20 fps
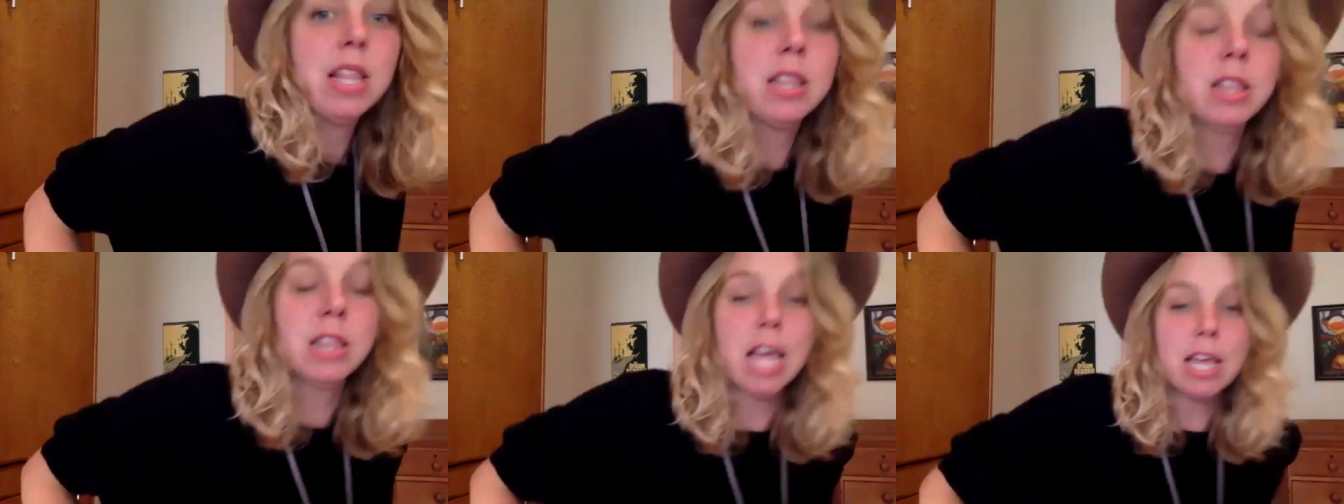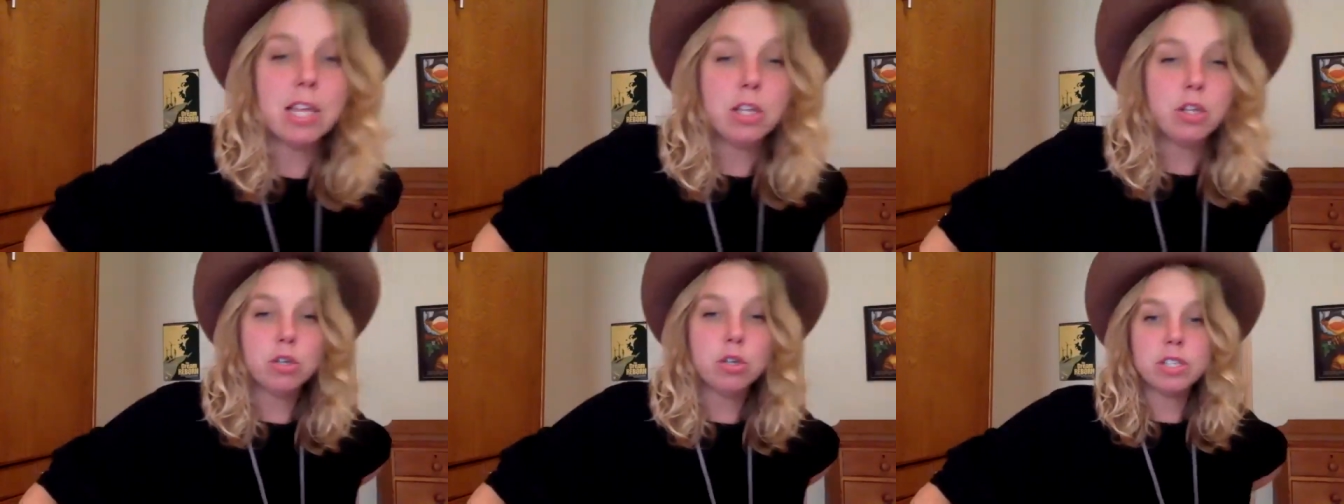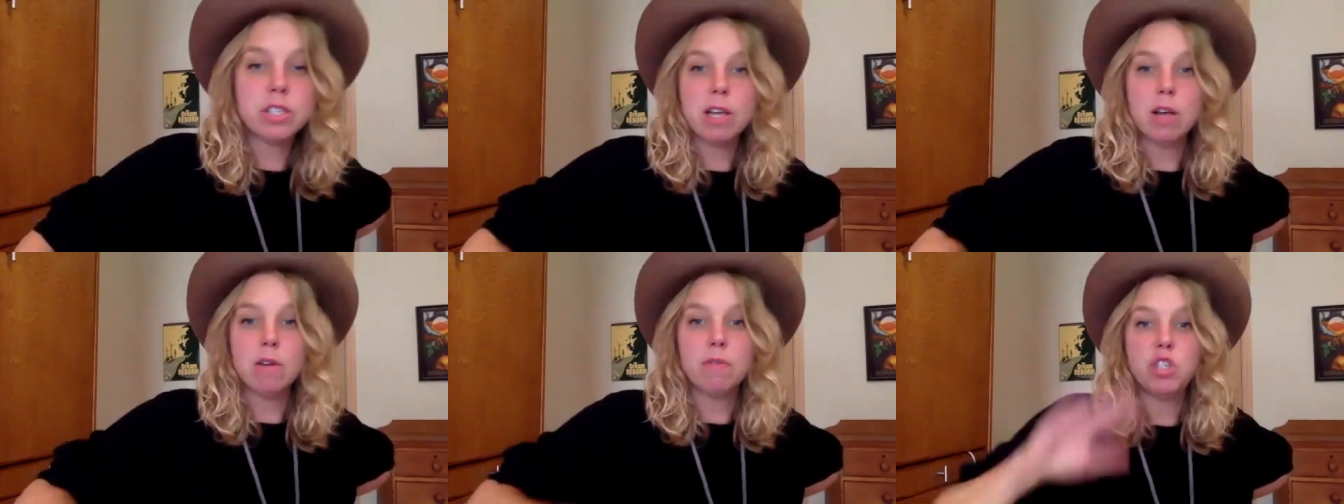Let
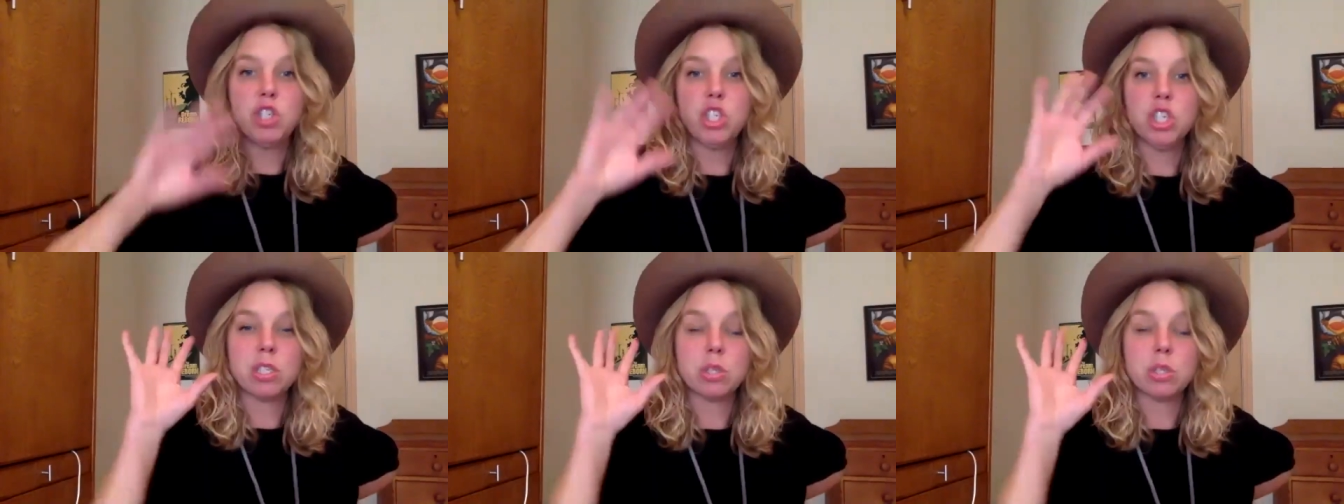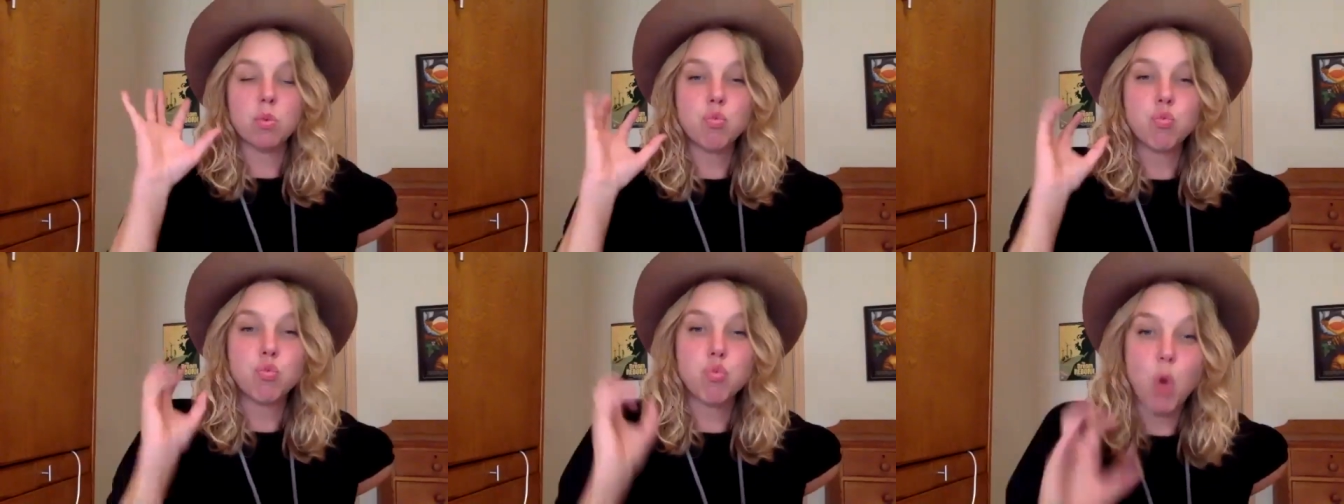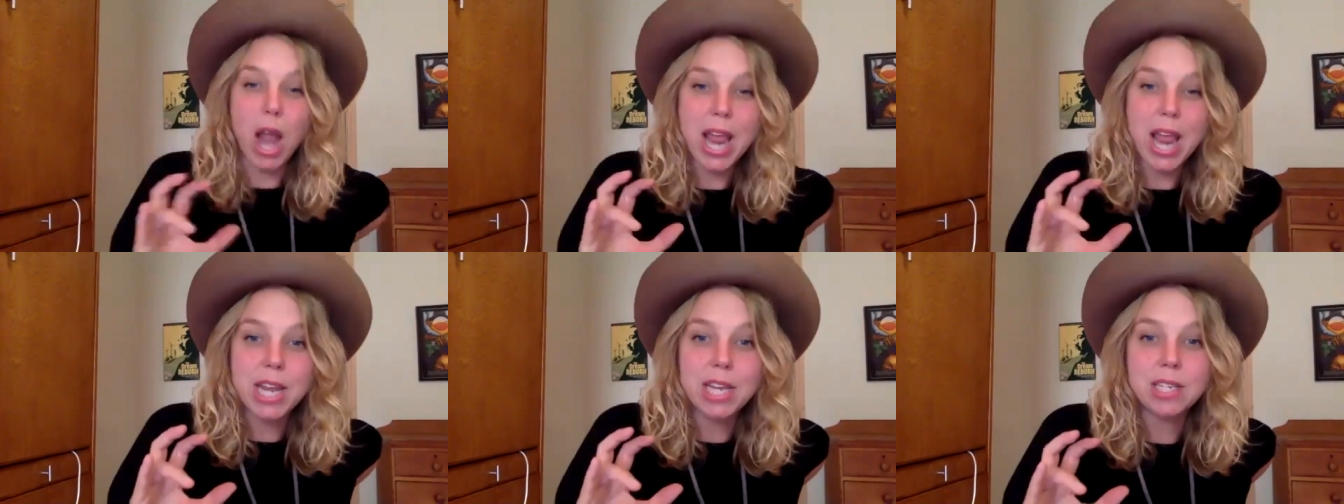yourself just
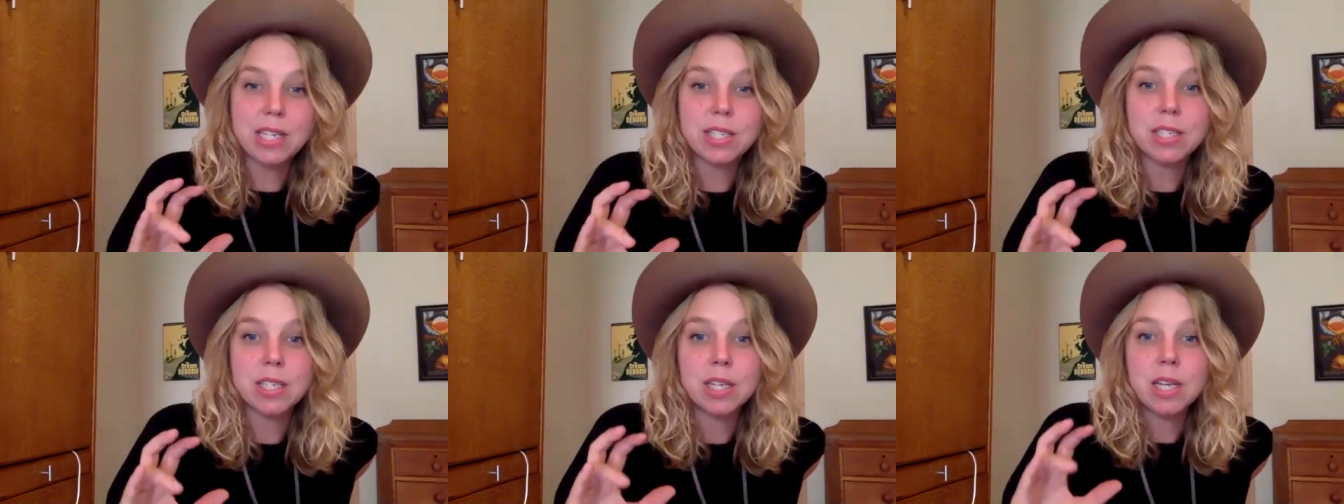write